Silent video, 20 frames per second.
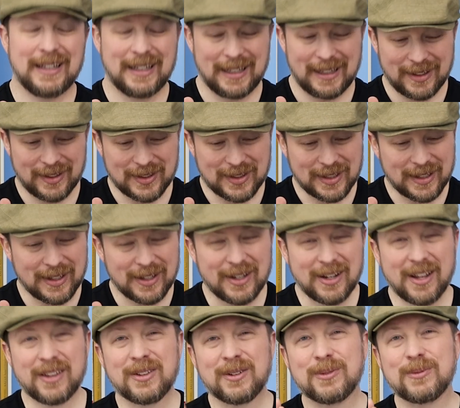there's
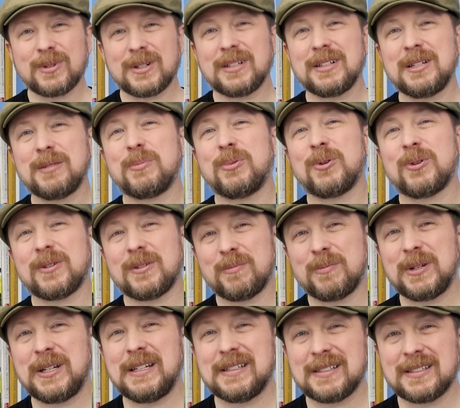another really important
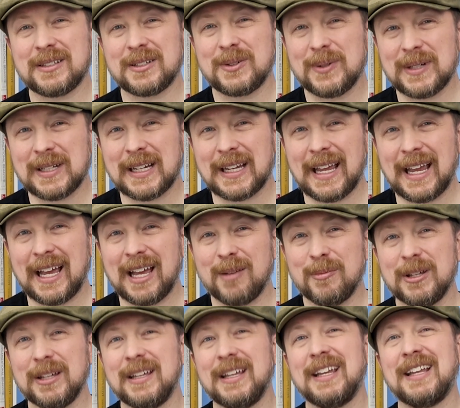piece to quitting a
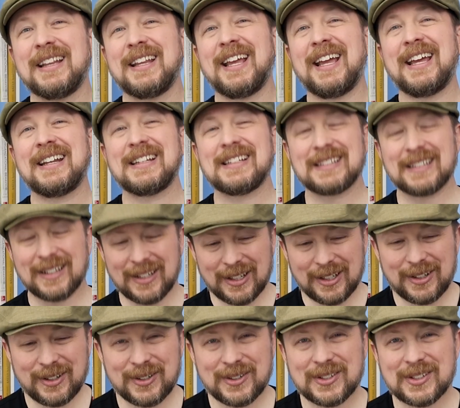habit, and that is
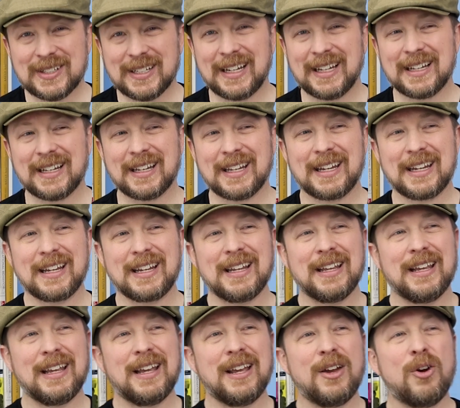understanding
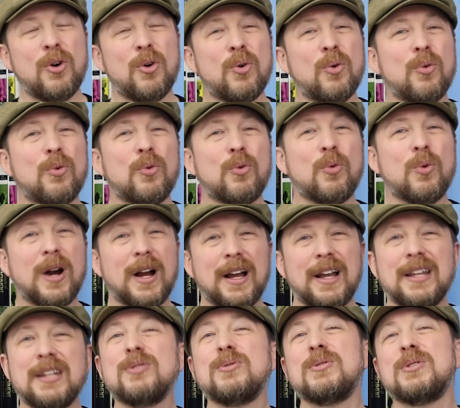why
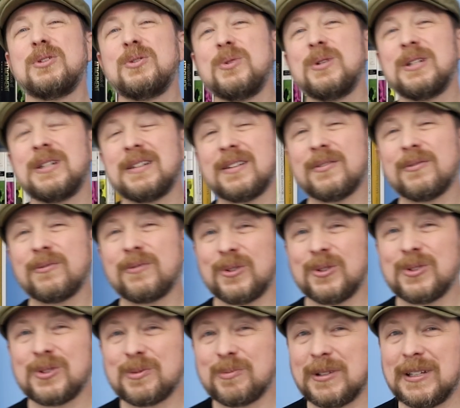you do it in the
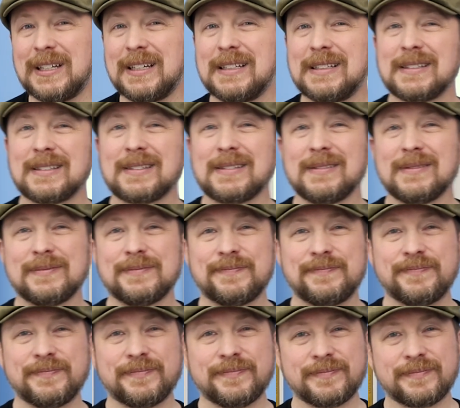first place,
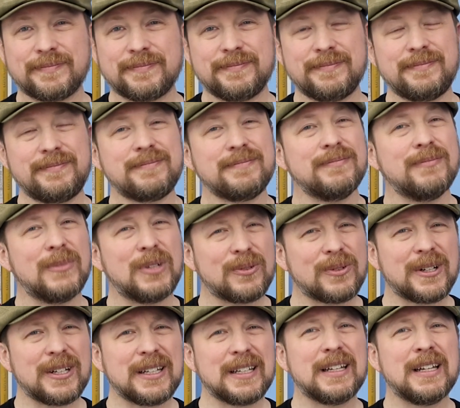
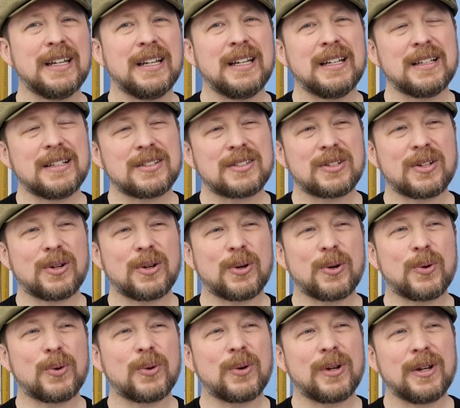right?
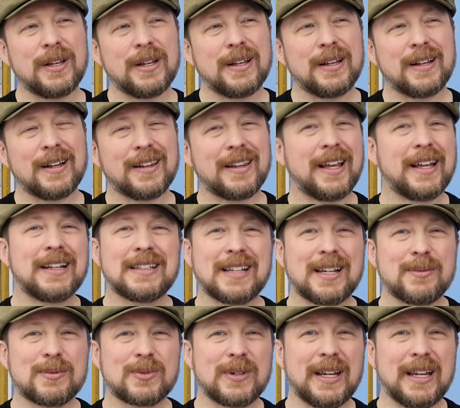So a lot of
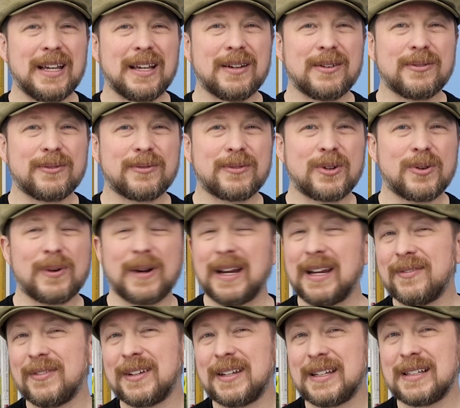times we have
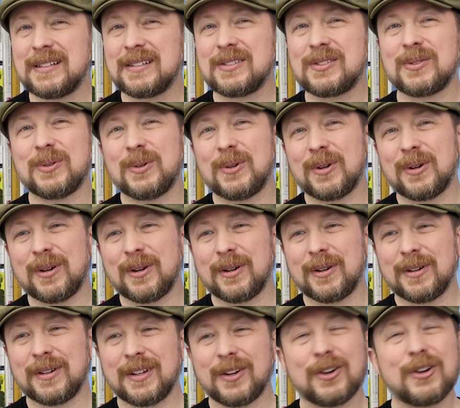cravings
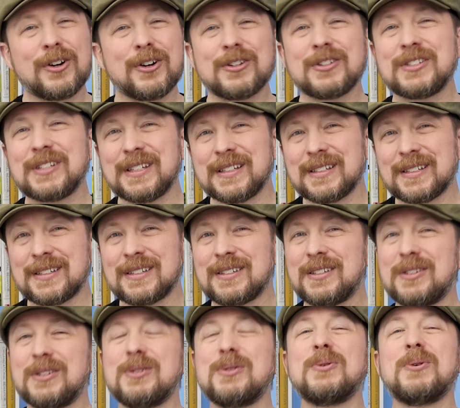or urges
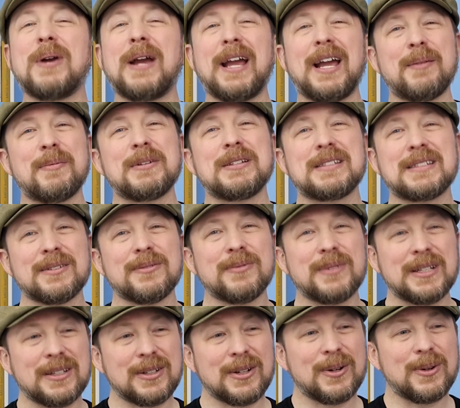to do habits that
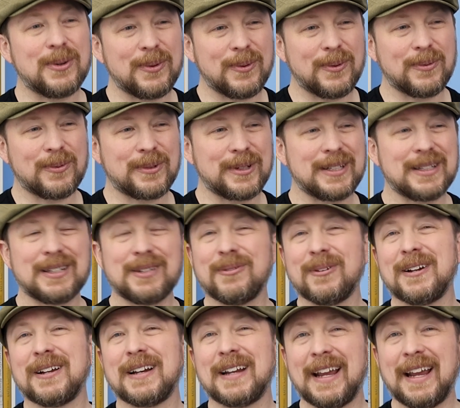we don't really
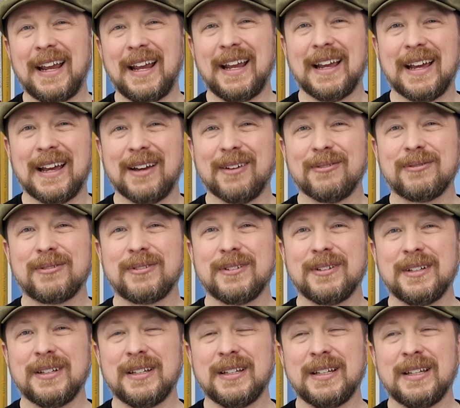want to have.
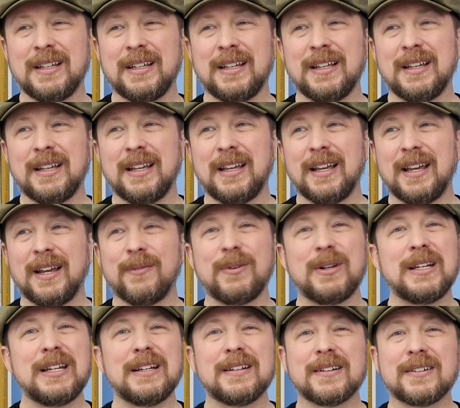And we
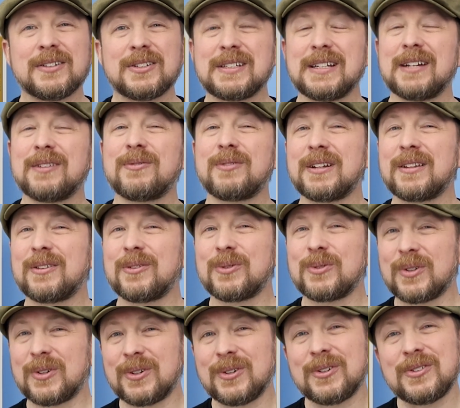need to understand where
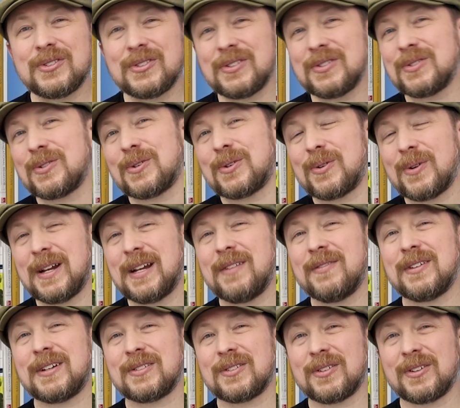those urges or
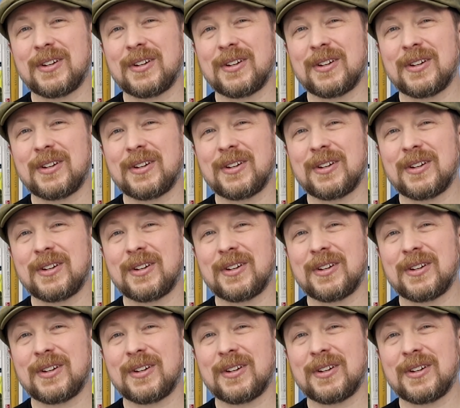cravings are